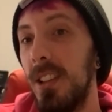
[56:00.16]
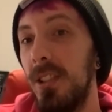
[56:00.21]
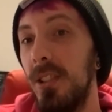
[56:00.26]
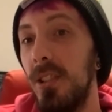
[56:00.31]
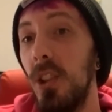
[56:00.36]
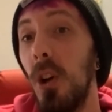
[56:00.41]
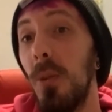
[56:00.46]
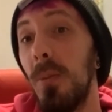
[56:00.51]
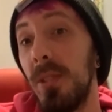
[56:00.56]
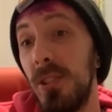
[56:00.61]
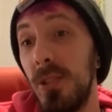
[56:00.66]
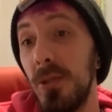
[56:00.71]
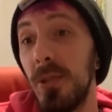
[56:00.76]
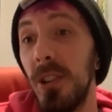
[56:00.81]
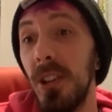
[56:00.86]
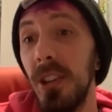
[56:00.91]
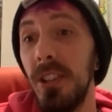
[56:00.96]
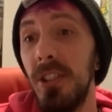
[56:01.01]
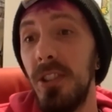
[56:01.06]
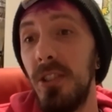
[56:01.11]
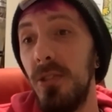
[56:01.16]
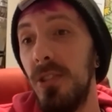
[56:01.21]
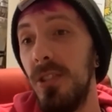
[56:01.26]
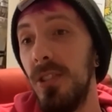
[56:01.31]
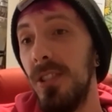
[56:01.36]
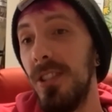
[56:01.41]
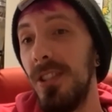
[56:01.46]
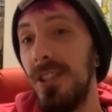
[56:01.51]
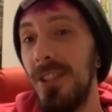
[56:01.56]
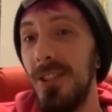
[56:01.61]
No, but you could.
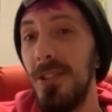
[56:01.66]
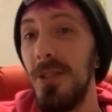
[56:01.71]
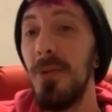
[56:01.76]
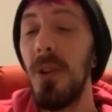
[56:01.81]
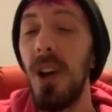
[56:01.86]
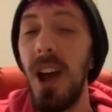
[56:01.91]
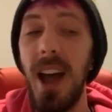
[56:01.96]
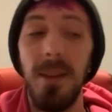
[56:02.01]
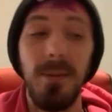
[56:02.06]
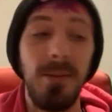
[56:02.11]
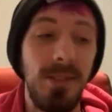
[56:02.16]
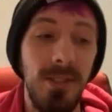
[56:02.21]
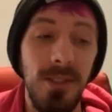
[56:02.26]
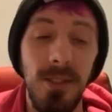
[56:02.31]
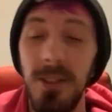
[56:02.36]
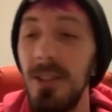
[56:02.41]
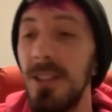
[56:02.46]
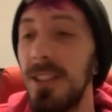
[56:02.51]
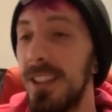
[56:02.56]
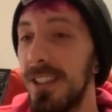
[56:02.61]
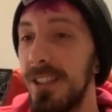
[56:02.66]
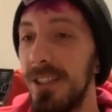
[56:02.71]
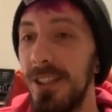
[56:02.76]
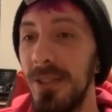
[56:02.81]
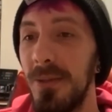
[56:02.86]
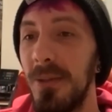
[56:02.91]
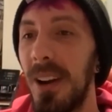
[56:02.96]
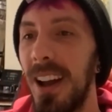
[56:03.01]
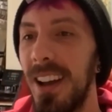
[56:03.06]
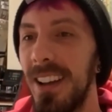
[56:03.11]
You absolutely could
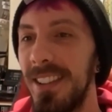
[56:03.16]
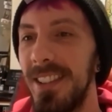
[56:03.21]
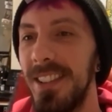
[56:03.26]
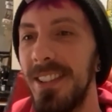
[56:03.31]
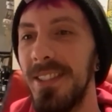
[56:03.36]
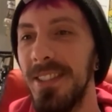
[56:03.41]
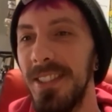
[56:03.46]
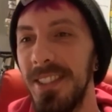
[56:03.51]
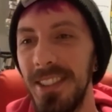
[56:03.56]
do what I do.